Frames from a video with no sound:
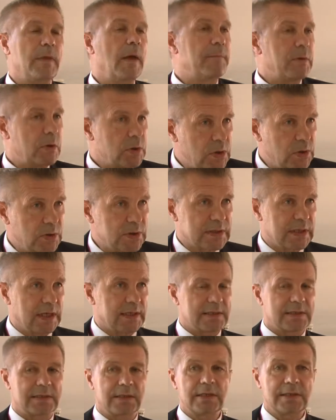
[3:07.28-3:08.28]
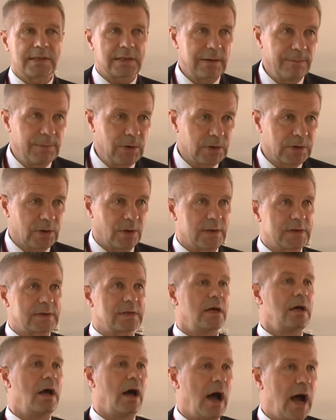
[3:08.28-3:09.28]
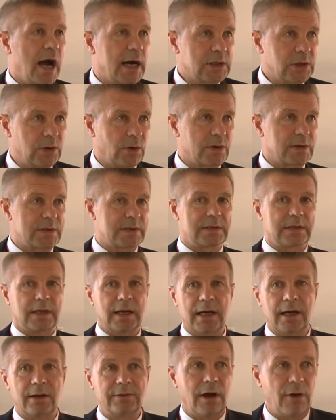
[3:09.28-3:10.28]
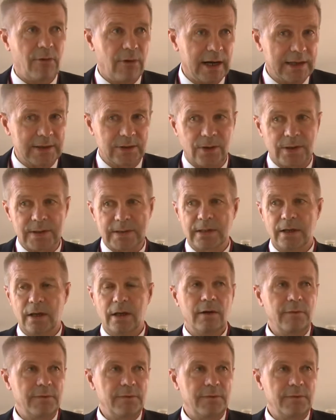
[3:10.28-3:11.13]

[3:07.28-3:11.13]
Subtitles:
producers, distributors, actors, directors,